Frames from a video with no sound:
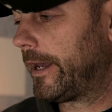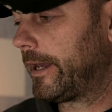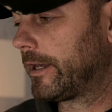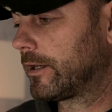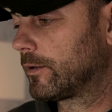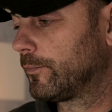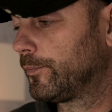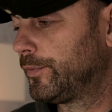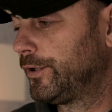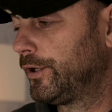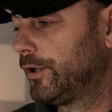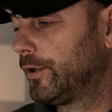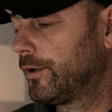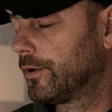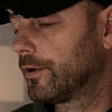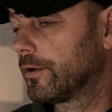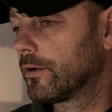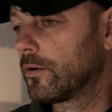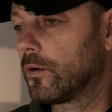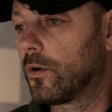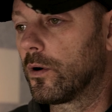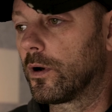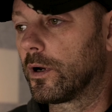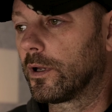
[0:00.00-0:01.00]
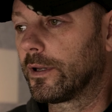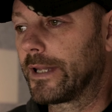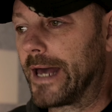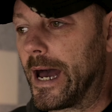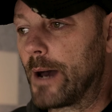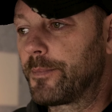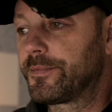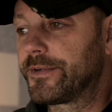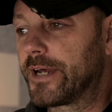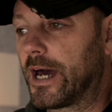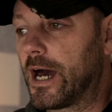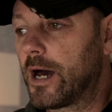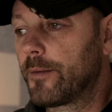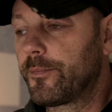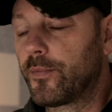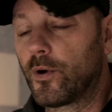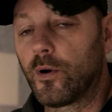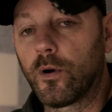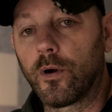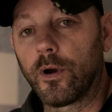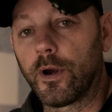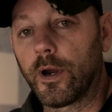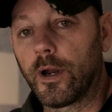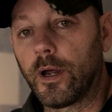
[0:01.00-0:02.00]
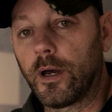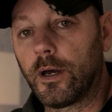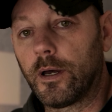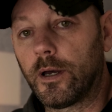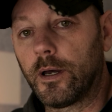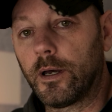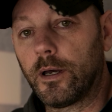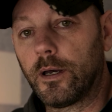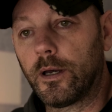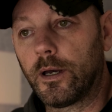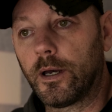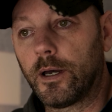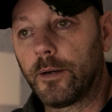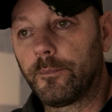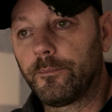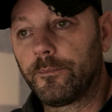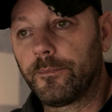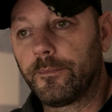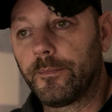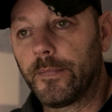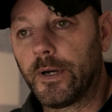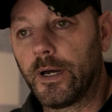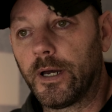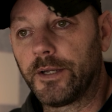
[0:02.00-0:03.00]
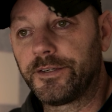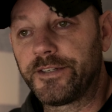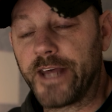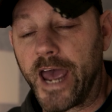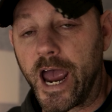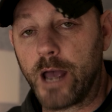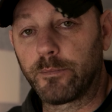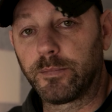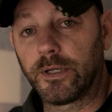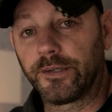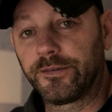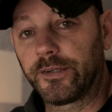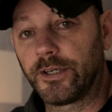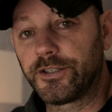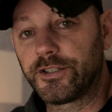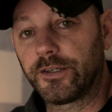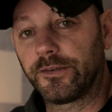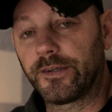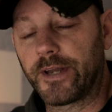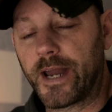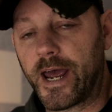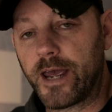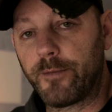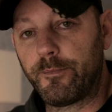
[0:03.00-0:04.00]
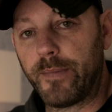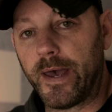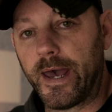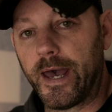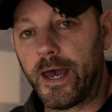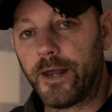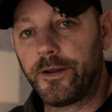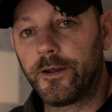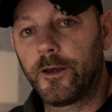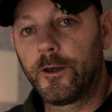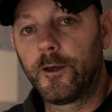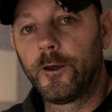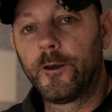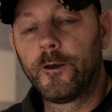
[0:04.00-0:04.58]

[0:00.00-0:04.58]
computer or a laptop or a tablet such as an iPad